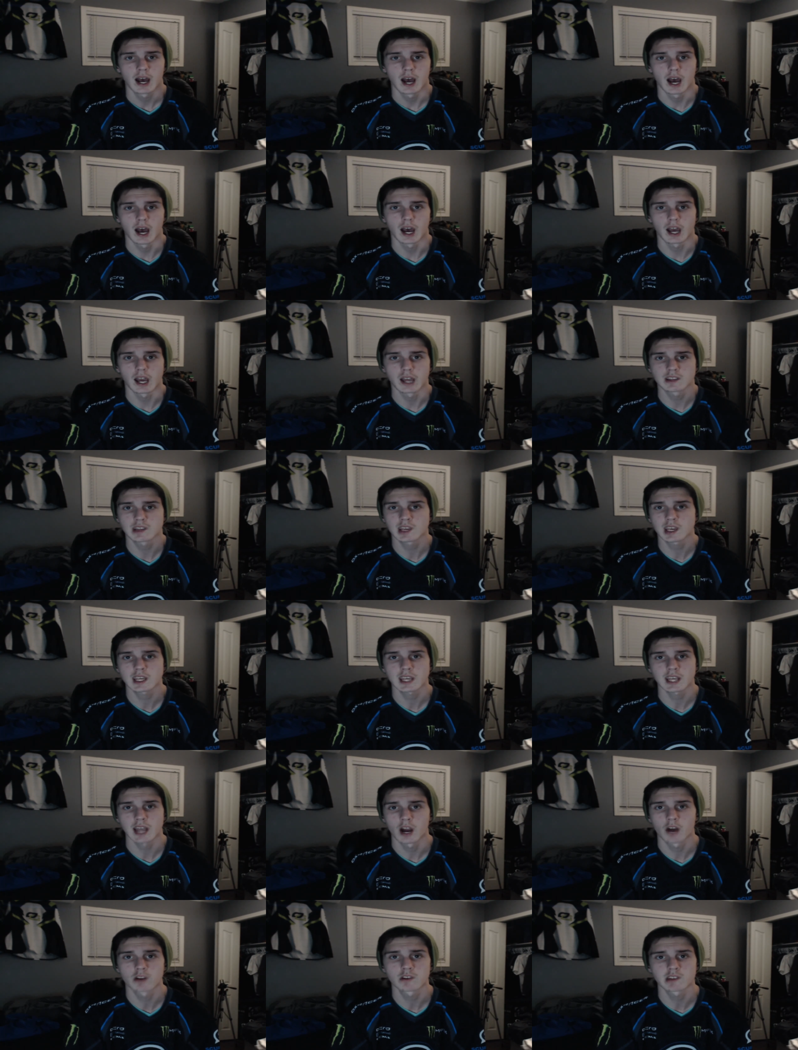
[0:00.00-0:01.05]
I take
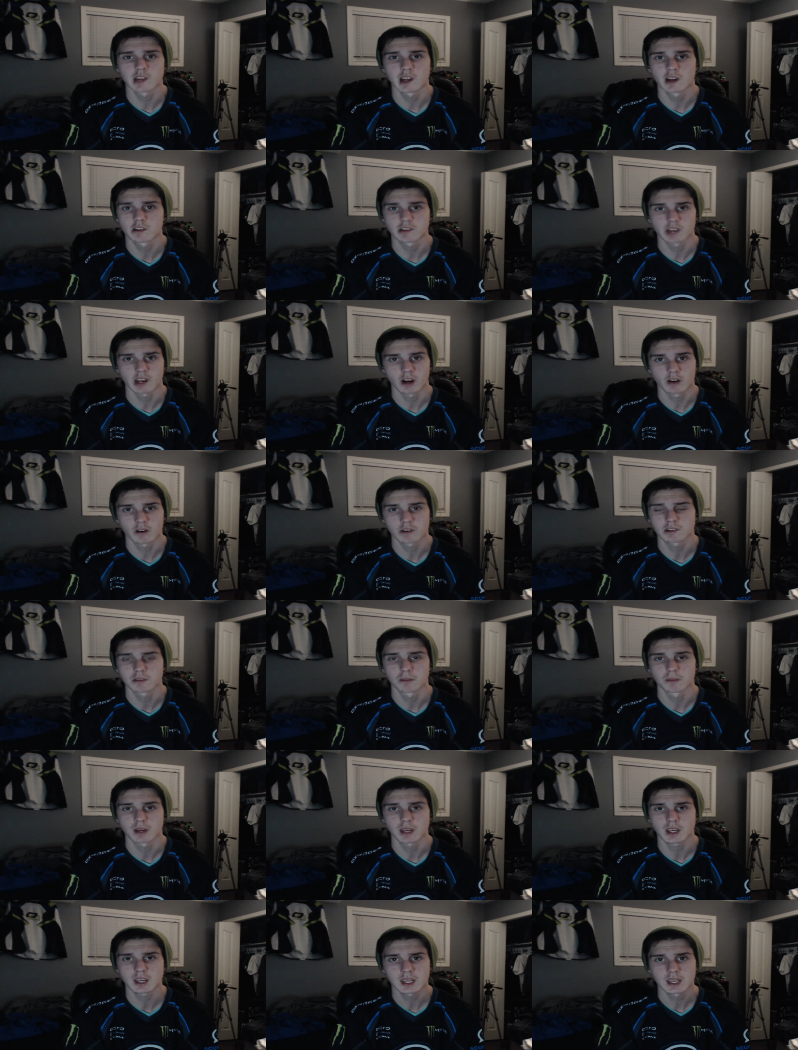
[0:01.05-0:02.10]
hours and hours and hours to
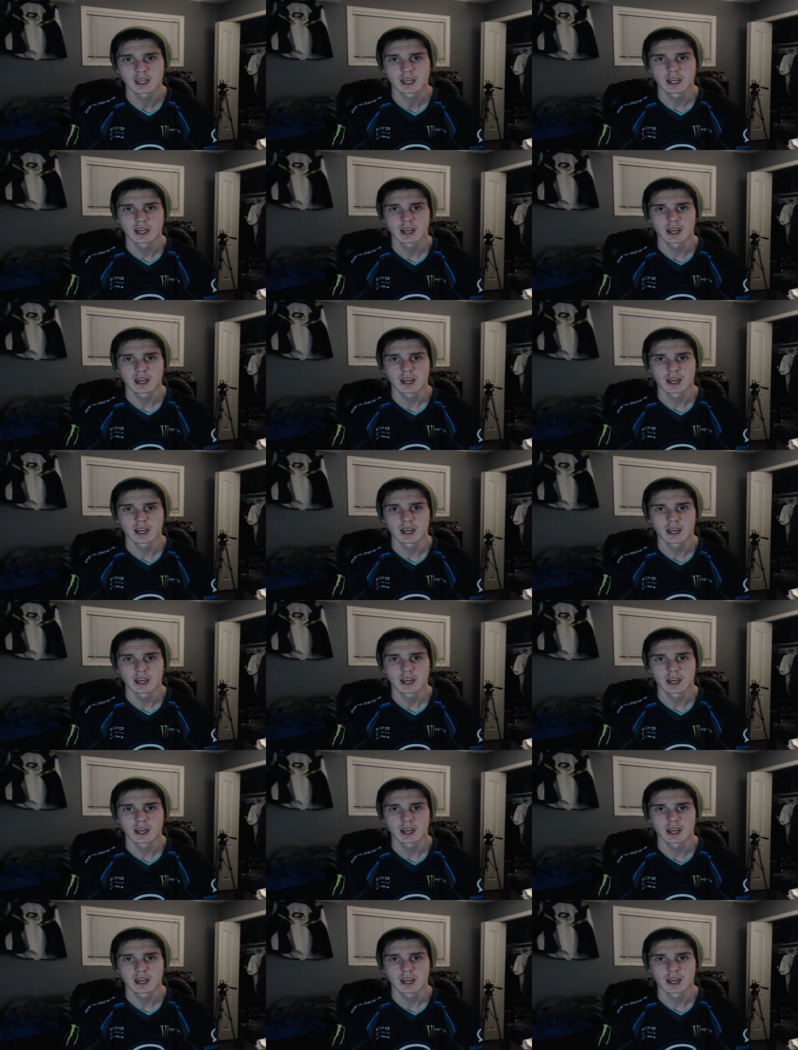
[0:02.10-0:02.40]
make,